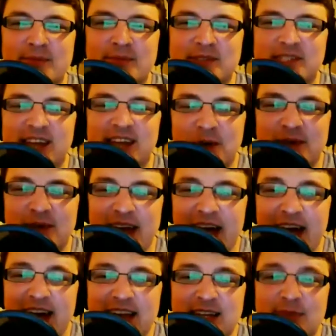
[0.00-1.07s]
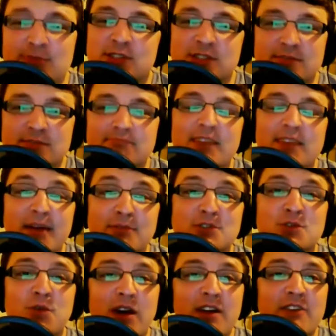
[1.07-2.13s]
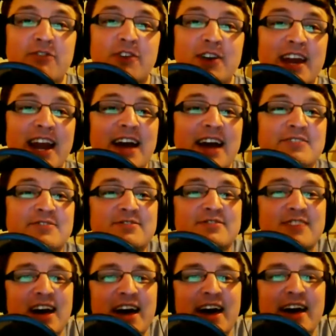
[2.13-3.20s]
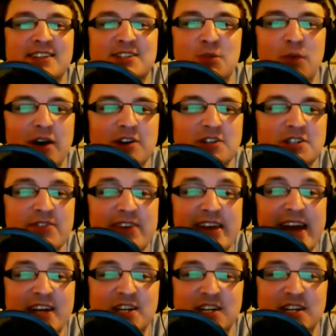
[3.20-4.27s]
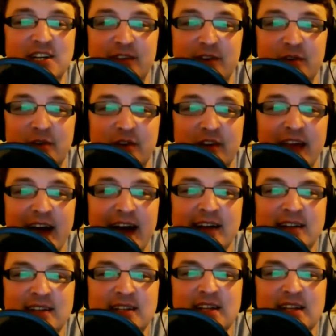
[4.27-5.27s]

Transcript: So yeah, it was quite a funny laugh to watch. If you get a chance to have a look at that,